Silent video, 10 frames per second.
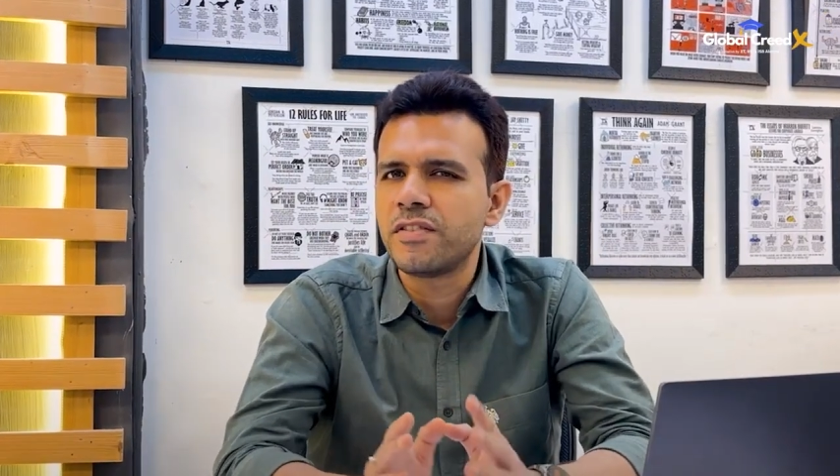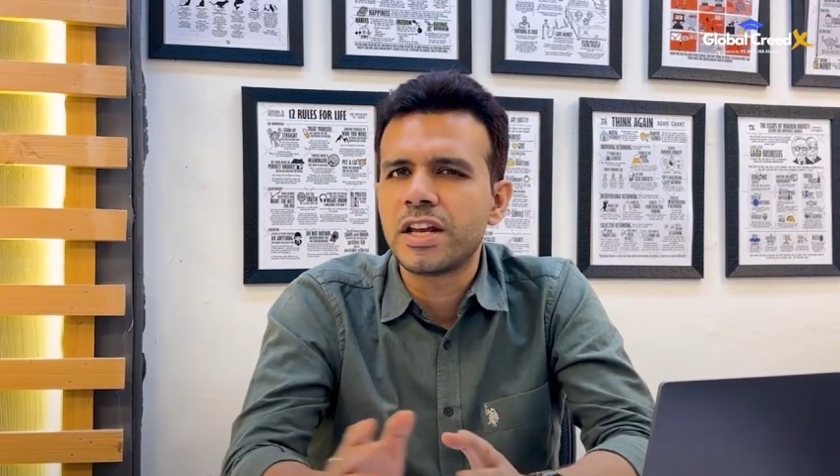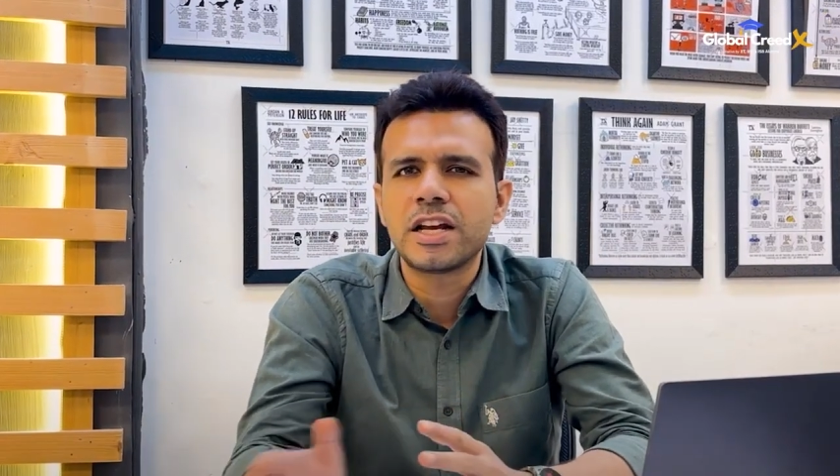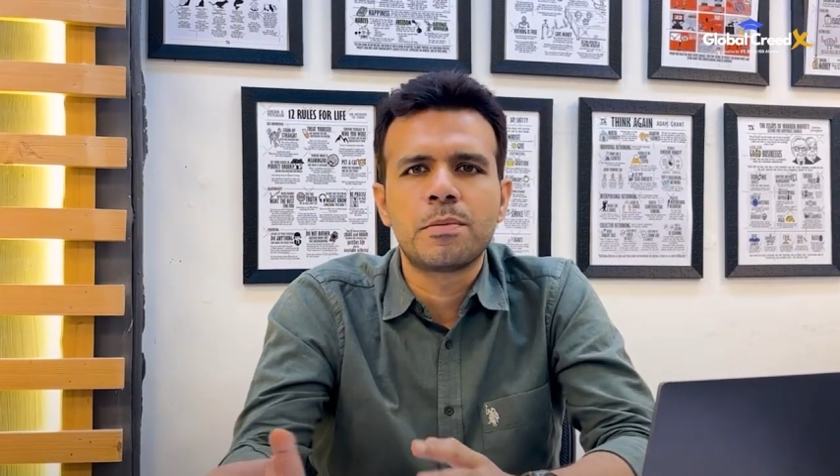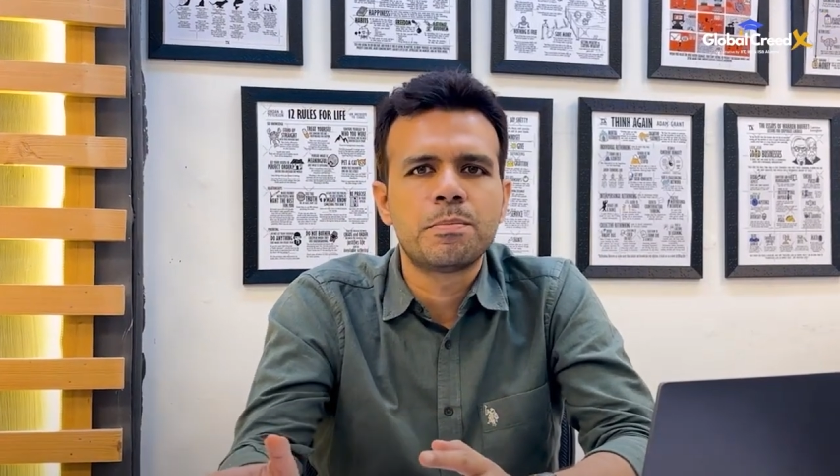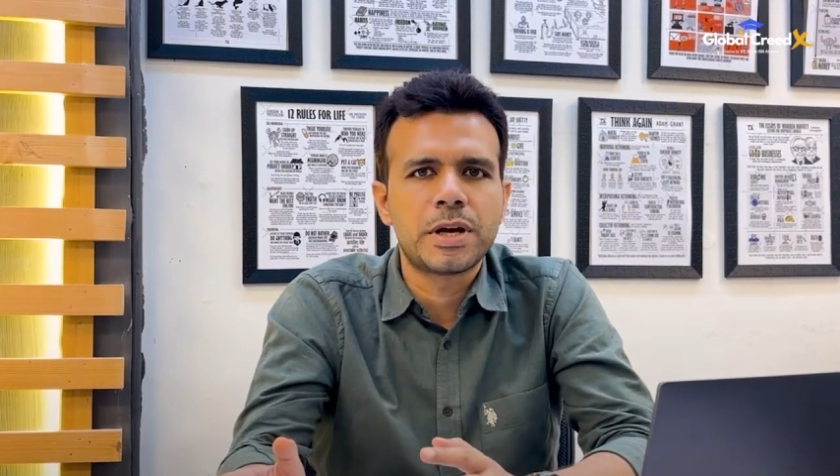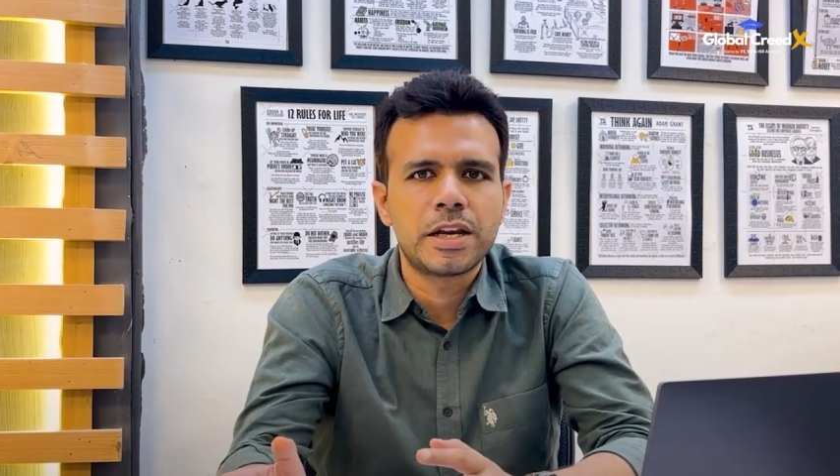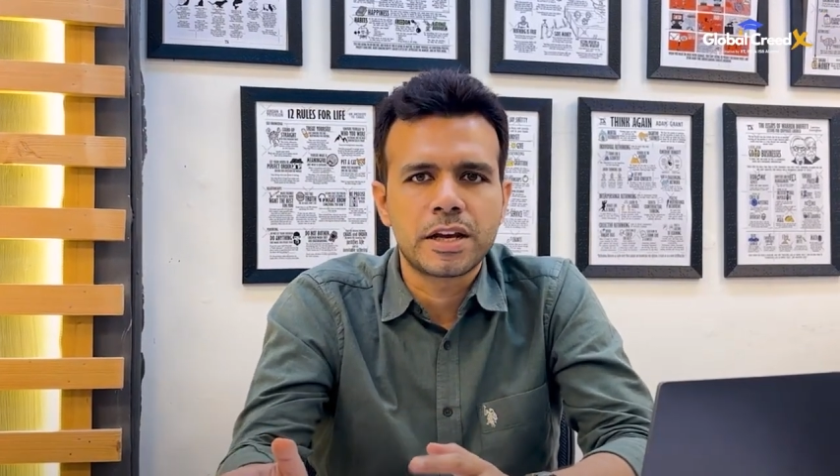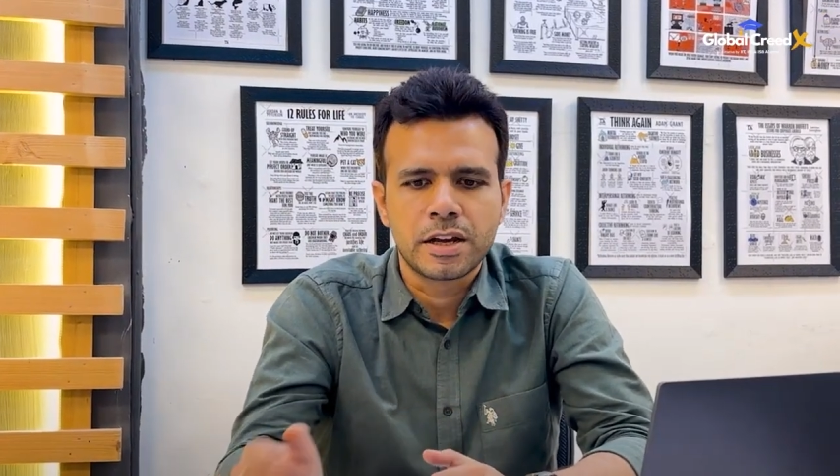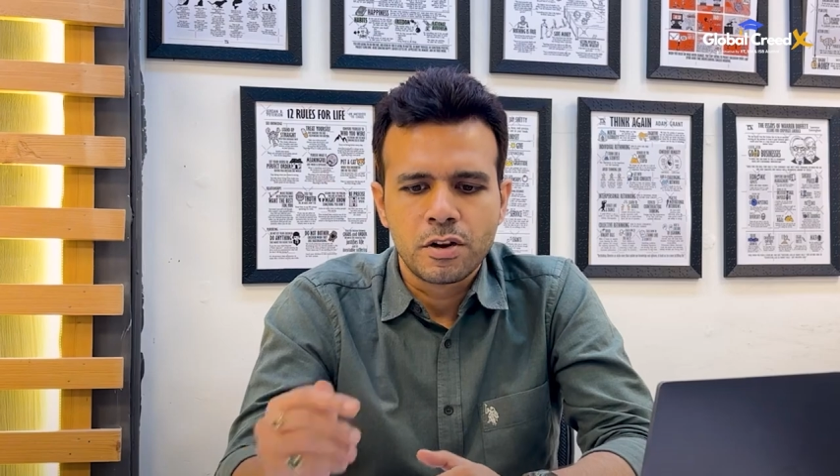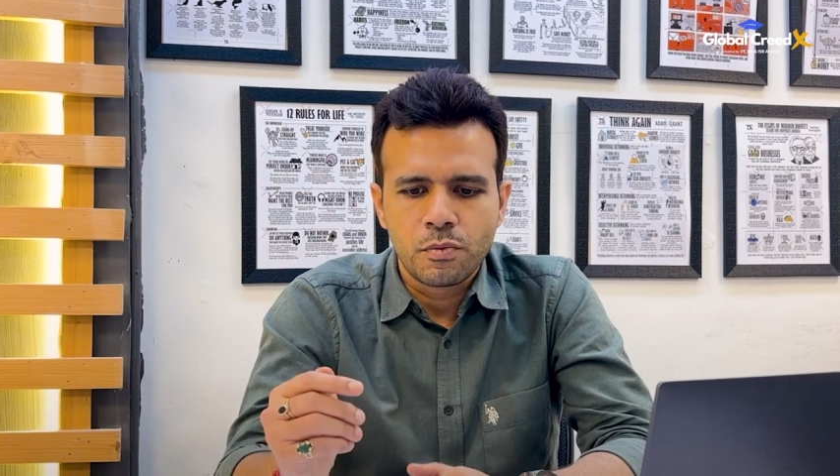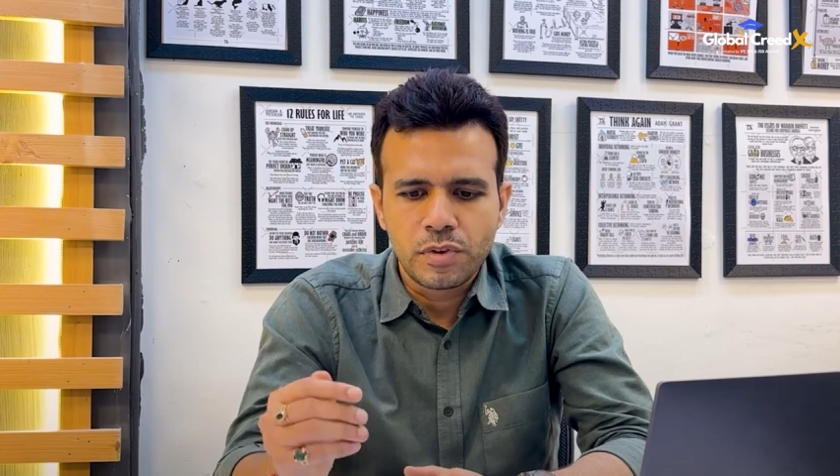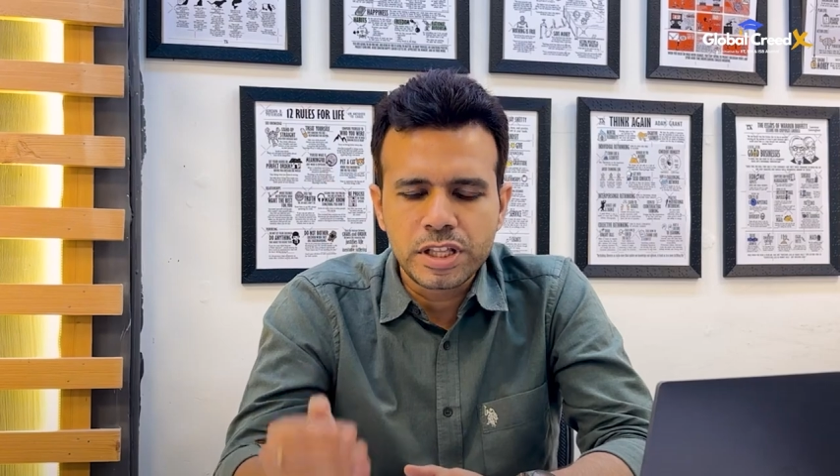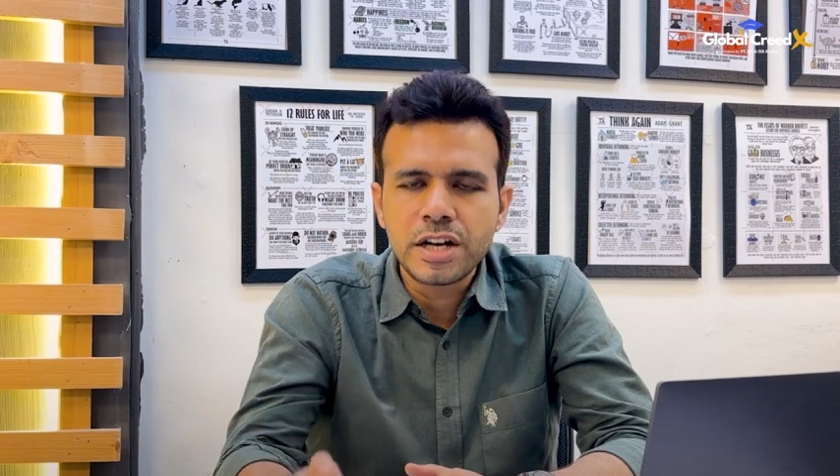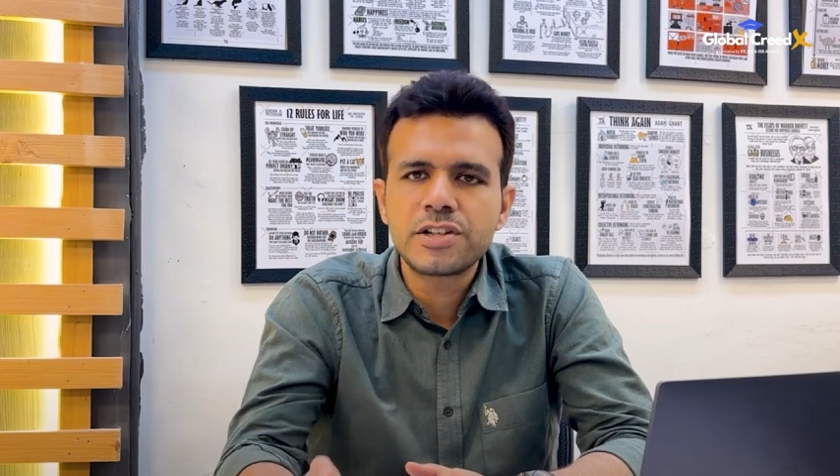very compelling.
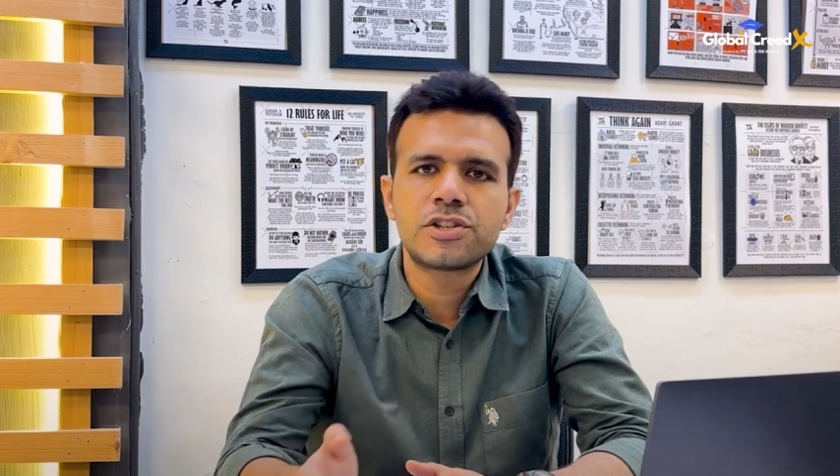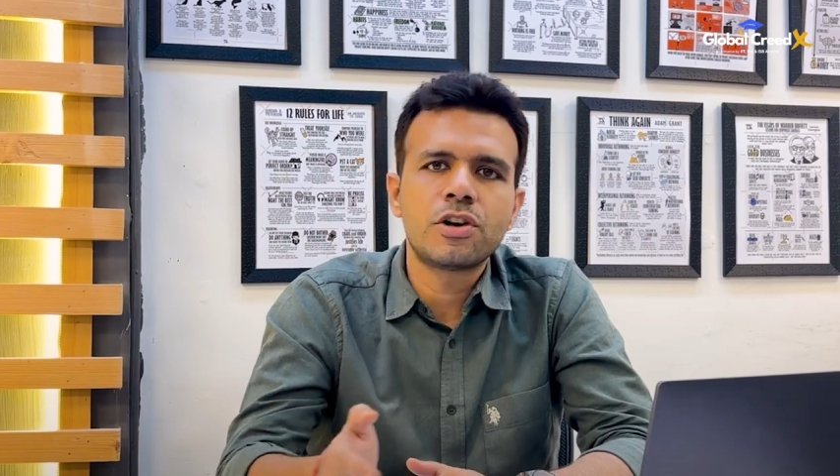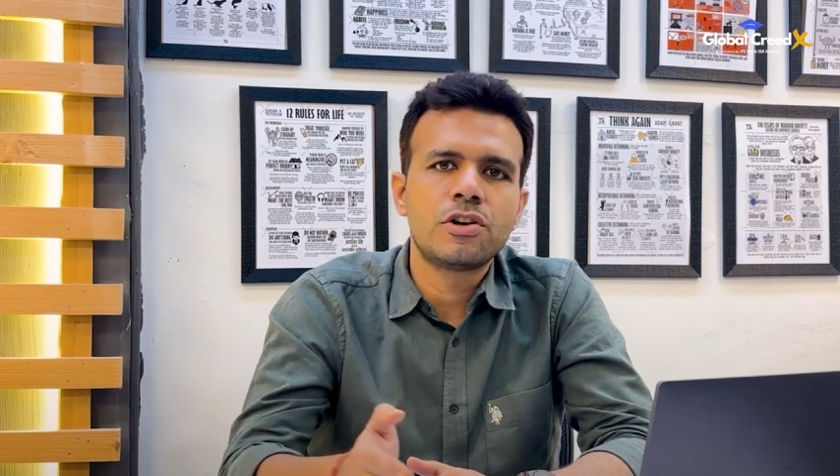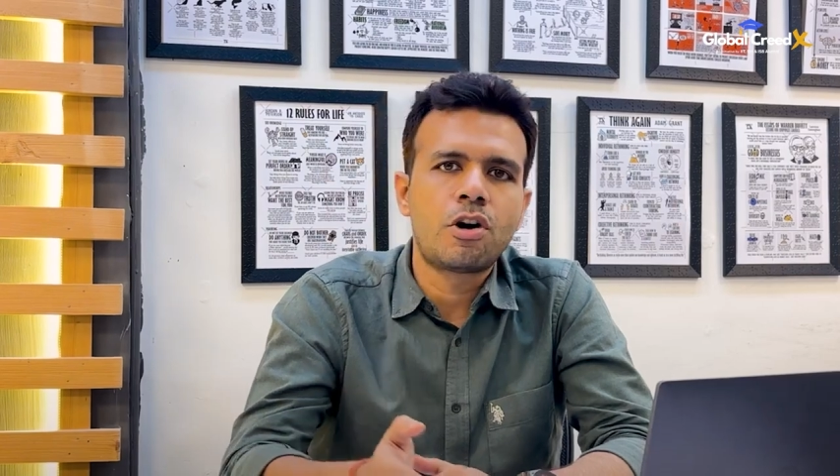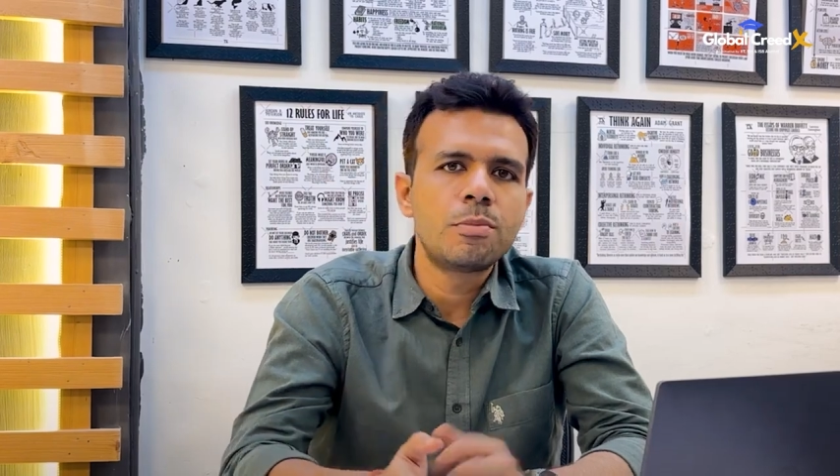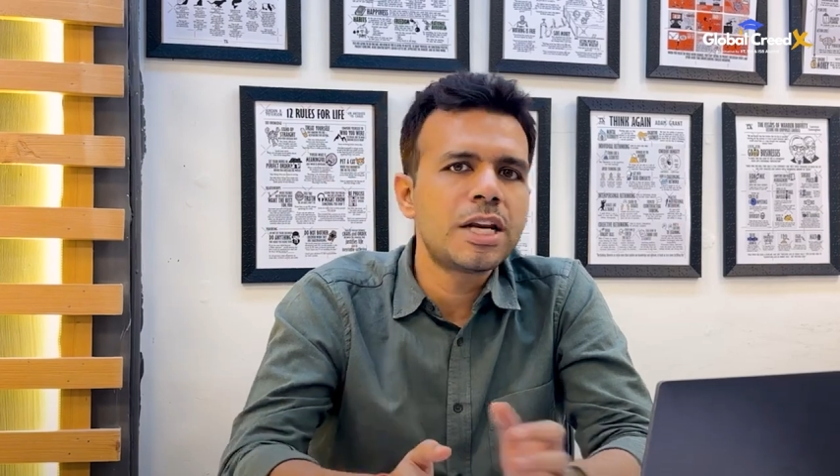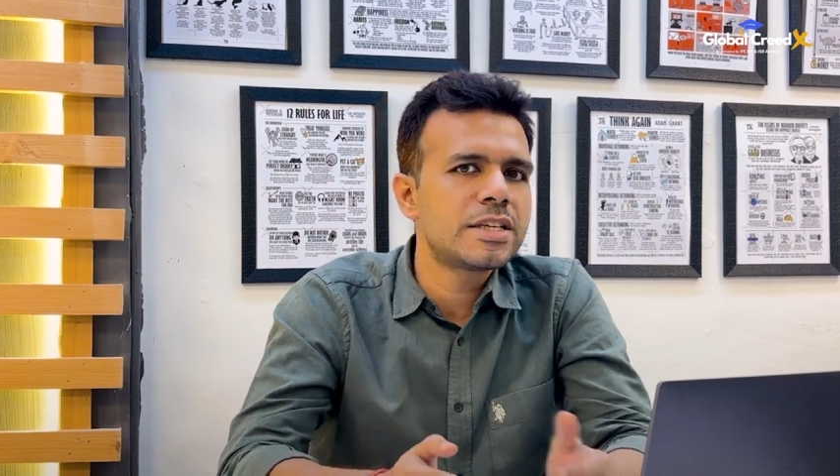Whether it's your normal